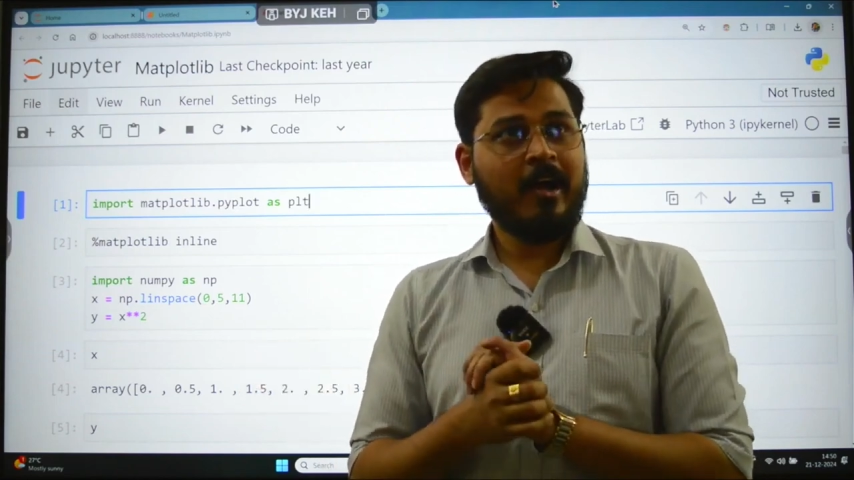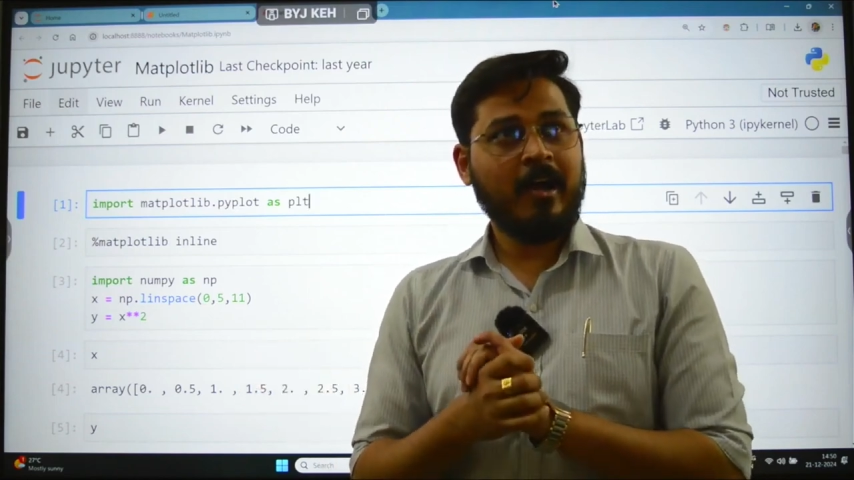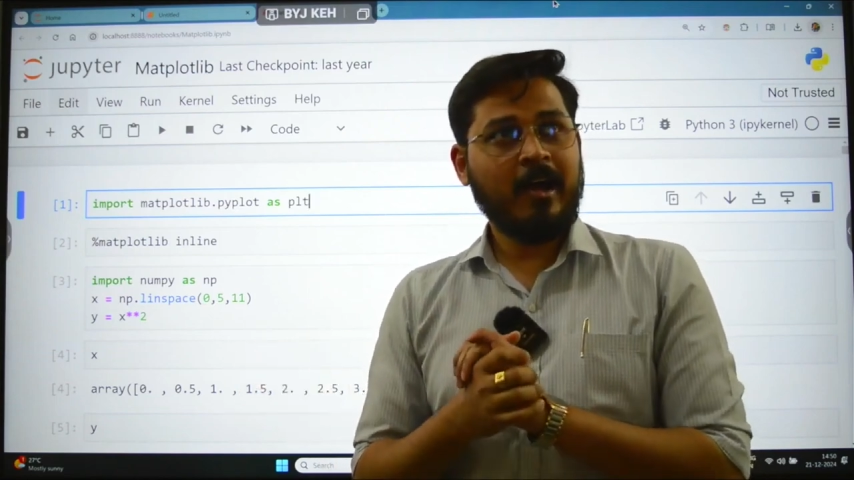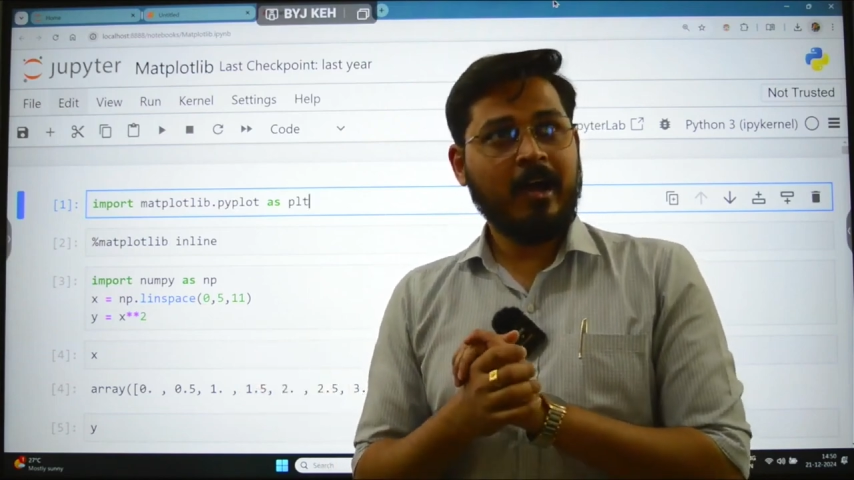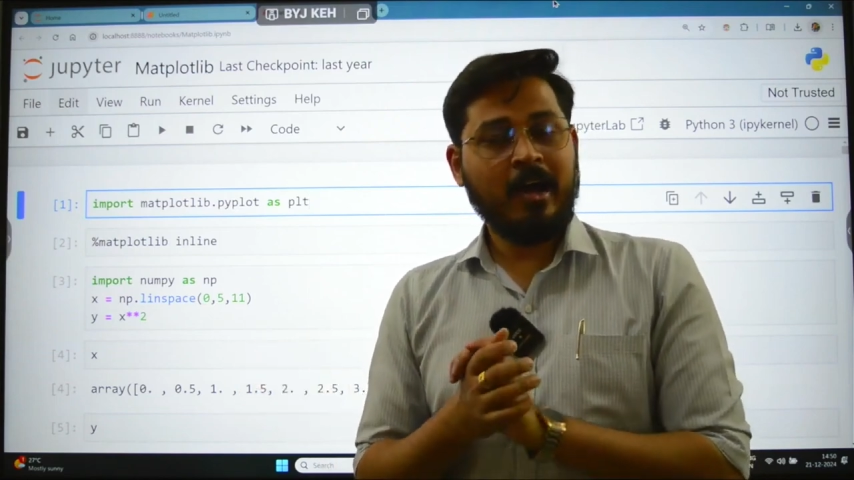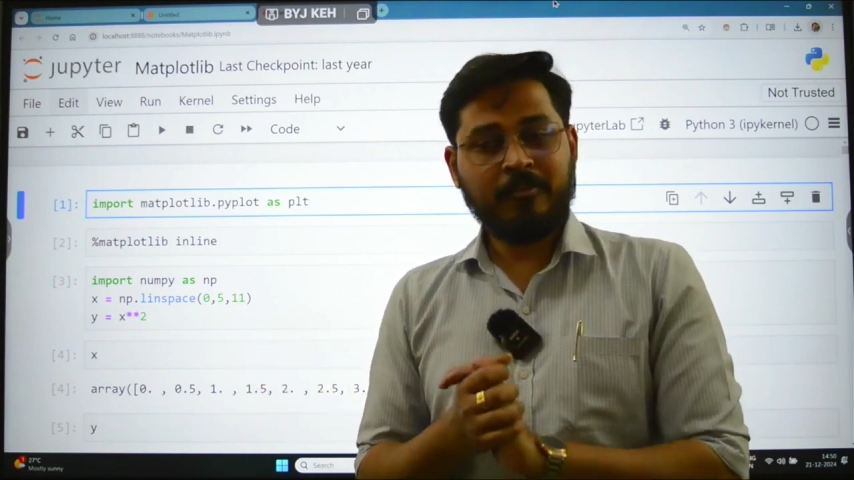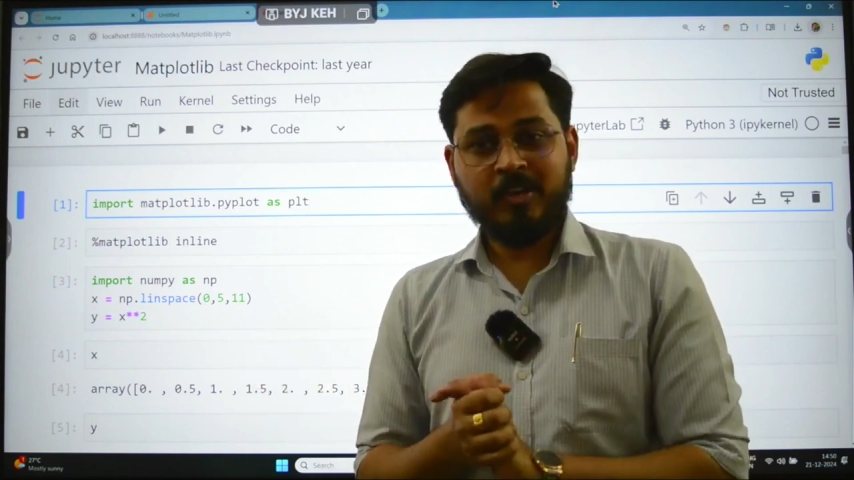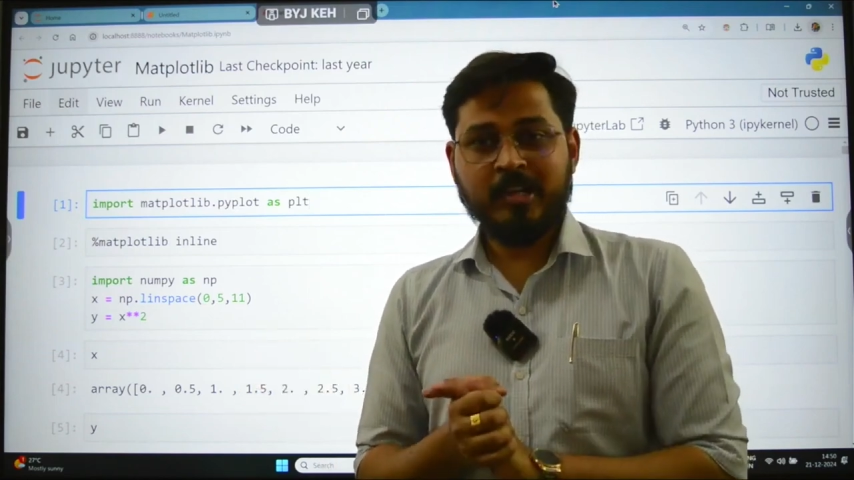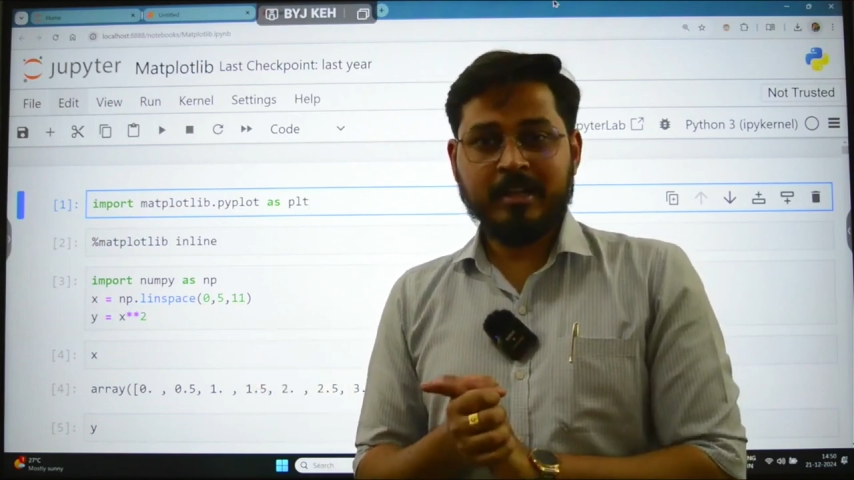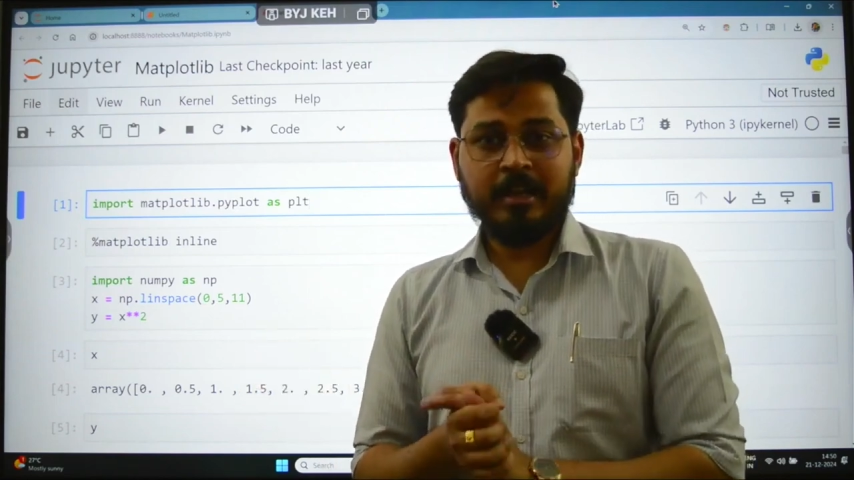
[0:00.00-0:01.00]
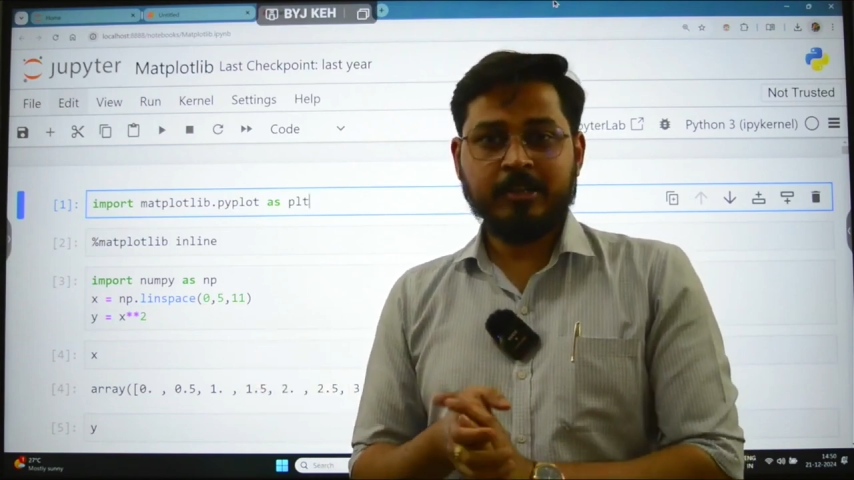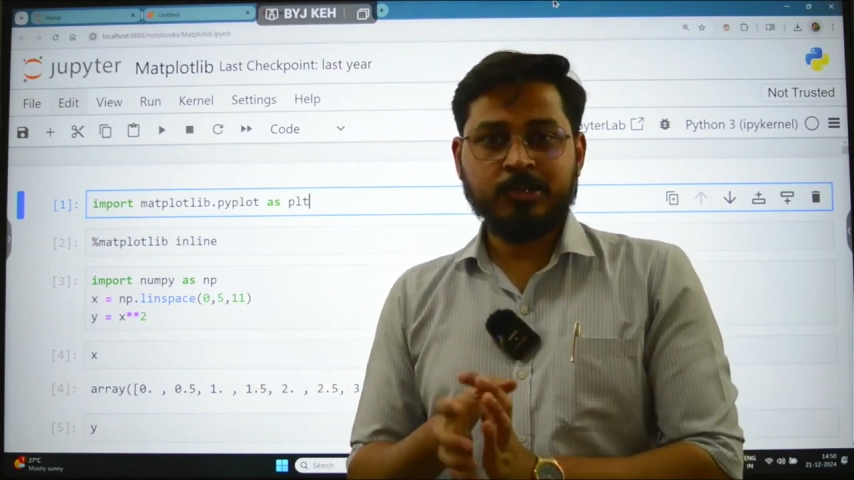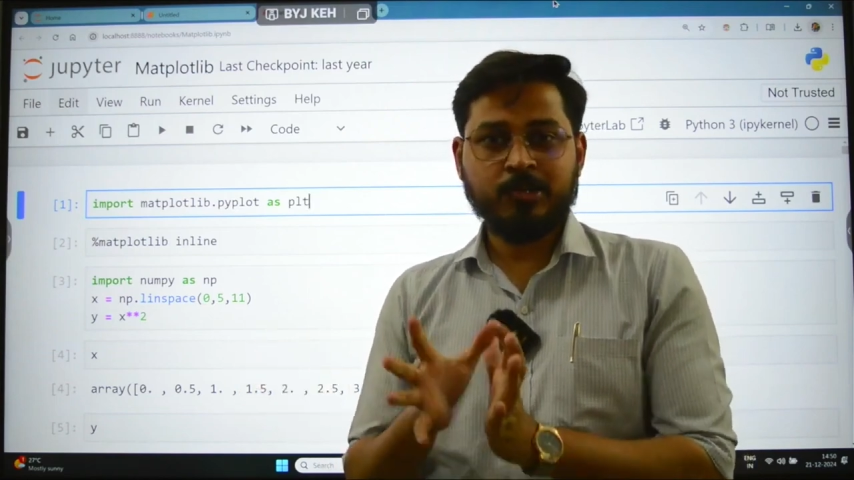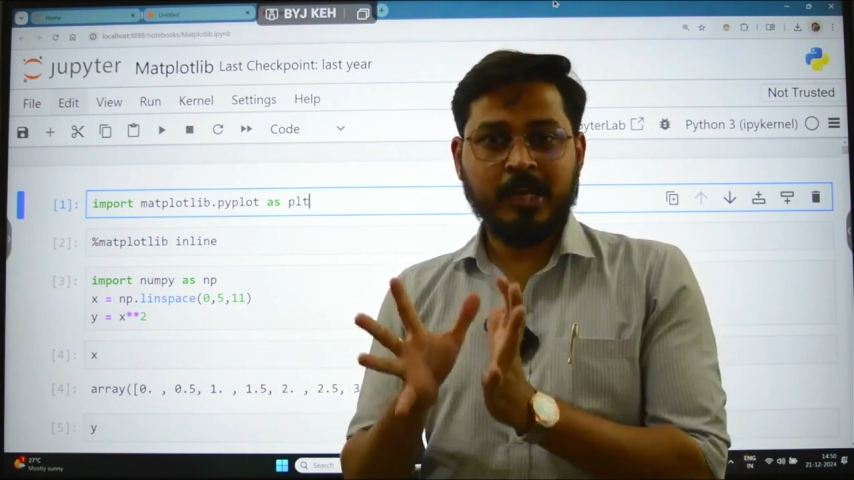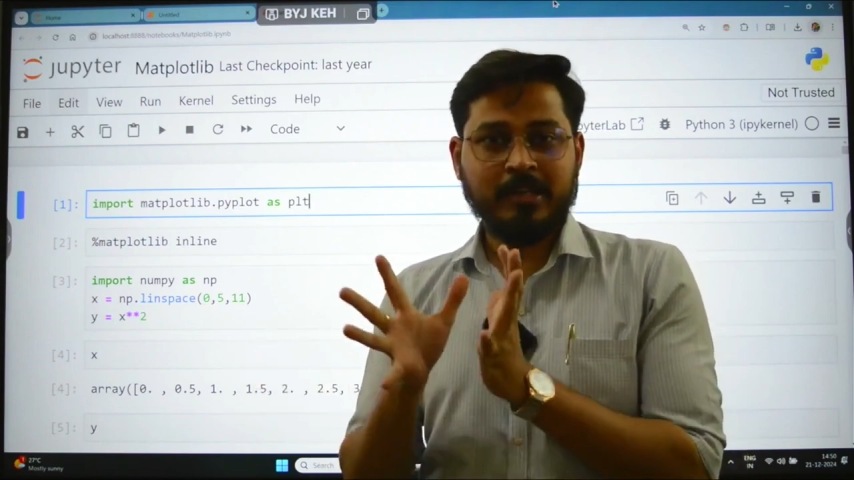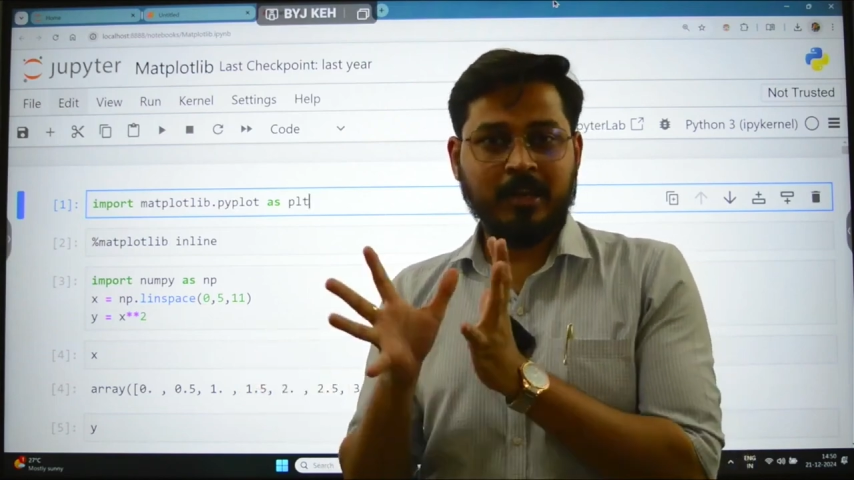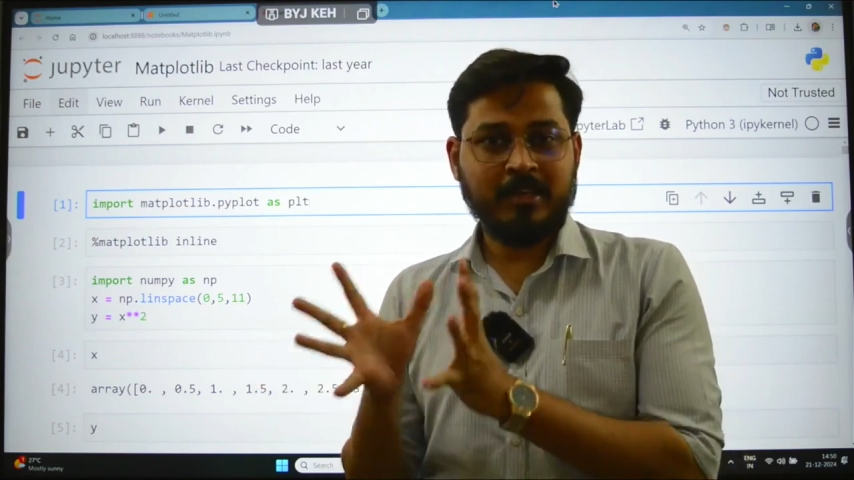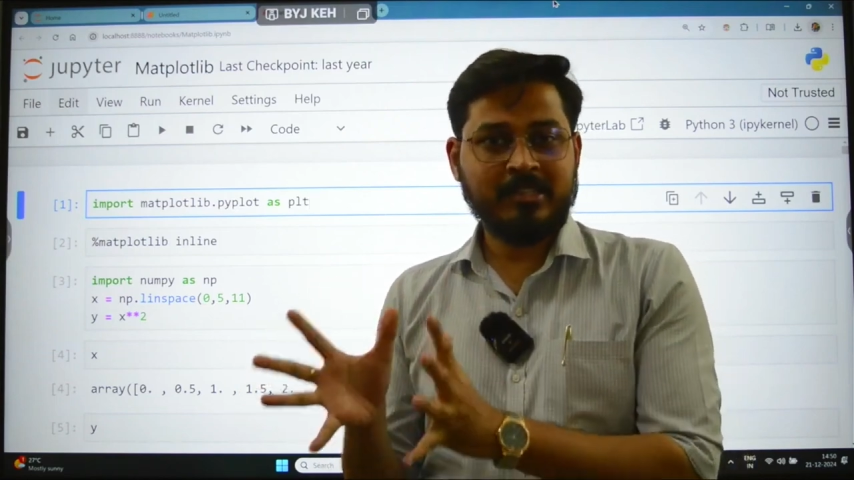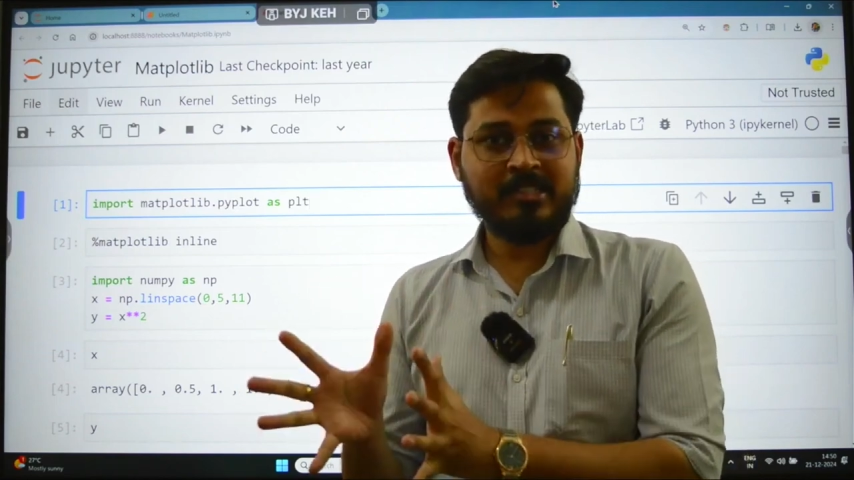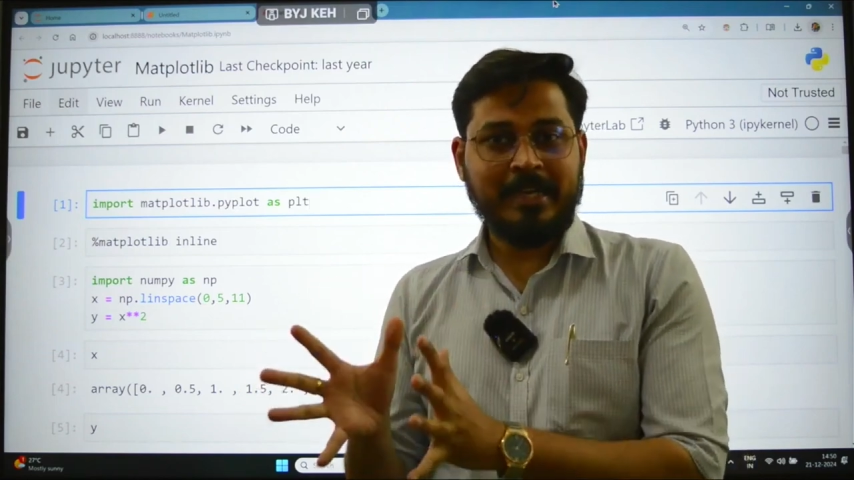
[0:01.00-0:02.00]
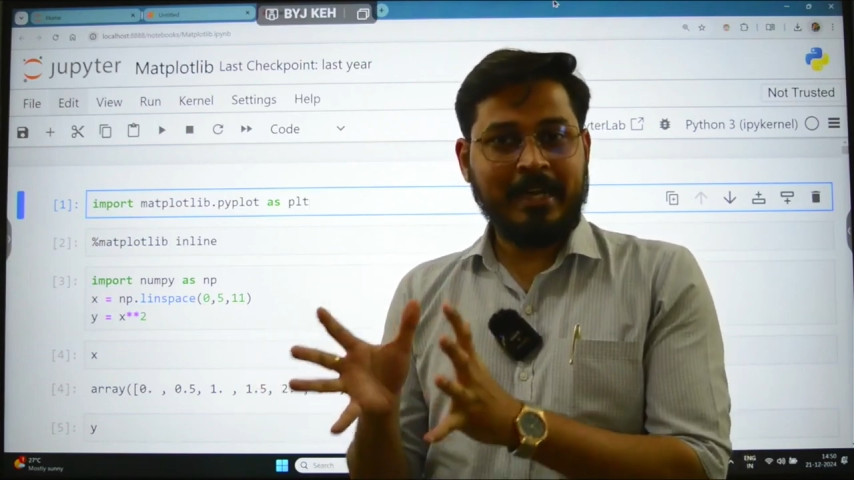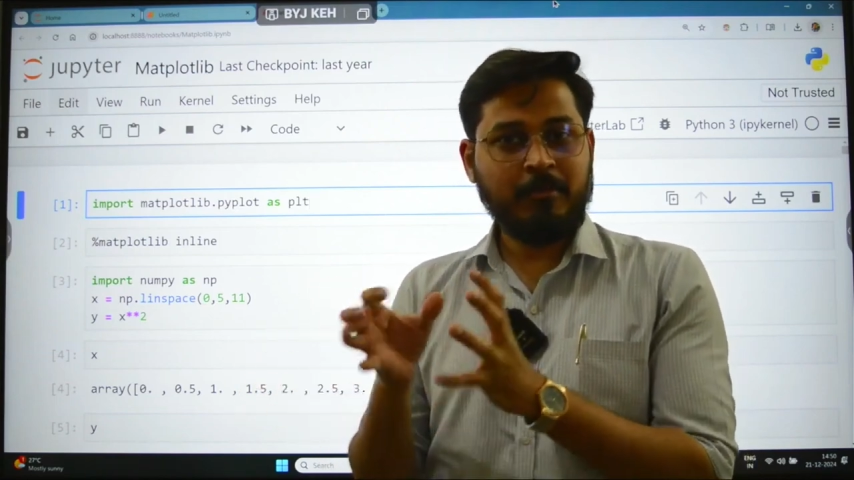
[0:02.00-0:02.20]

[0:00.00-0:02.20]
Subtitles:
after that, you can understand